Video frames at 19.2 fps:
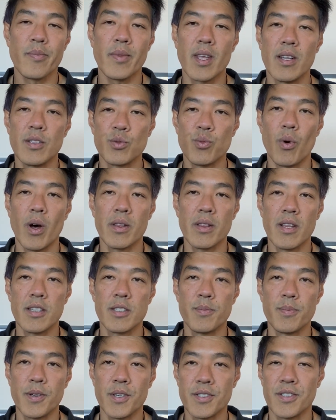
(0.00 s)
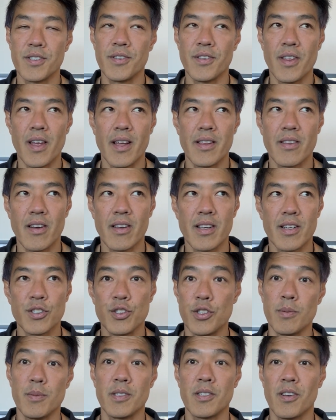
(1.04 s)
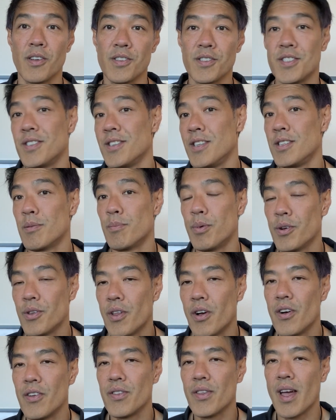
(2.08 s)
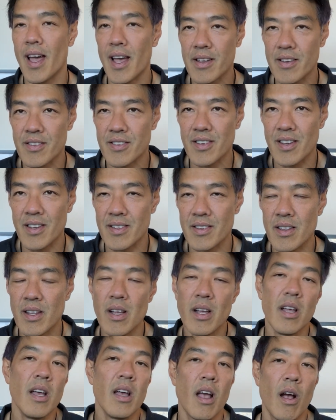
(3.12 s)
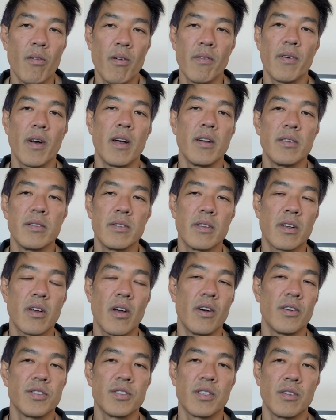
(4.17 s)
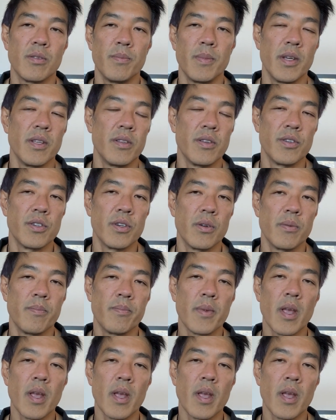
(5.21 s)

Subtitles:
It's one less person that I guess dermatologists need to put on Accutane. However, the cost could be an issue.